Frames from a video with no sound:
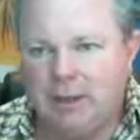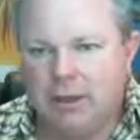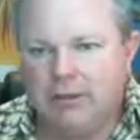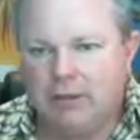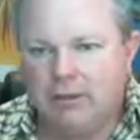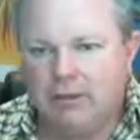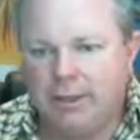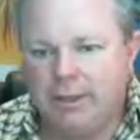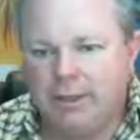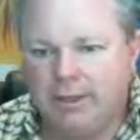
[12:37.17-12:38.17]
I
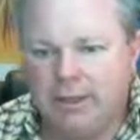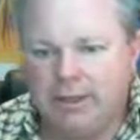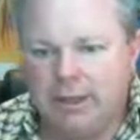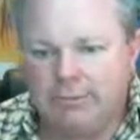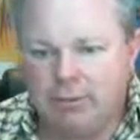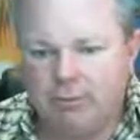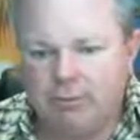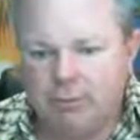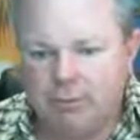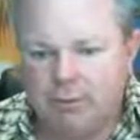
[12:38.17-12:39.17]
didn't get the link yet from him.